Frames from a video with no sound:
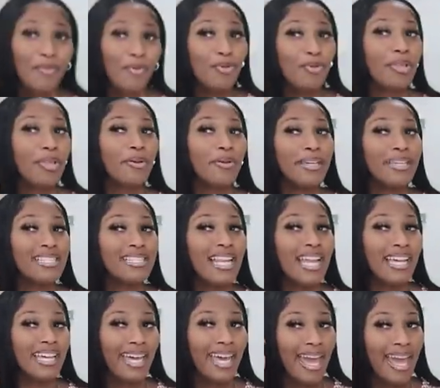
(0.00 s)
although it's
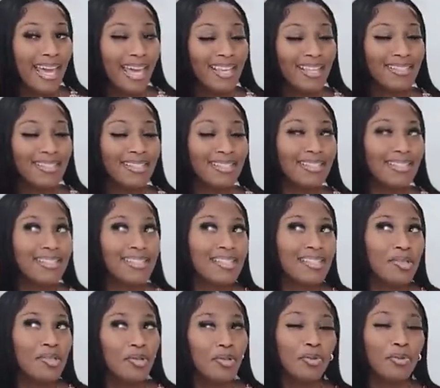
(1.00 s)
like 8
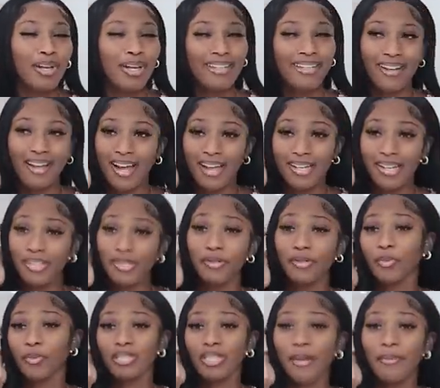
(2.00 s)
or like 9, I
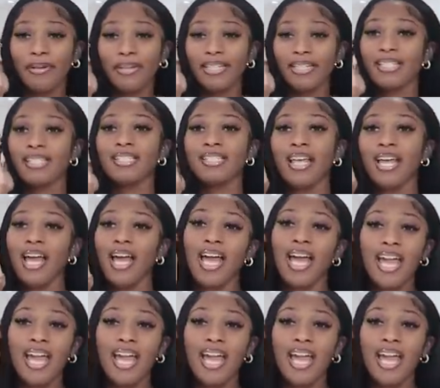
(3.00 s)
don't know what time it is,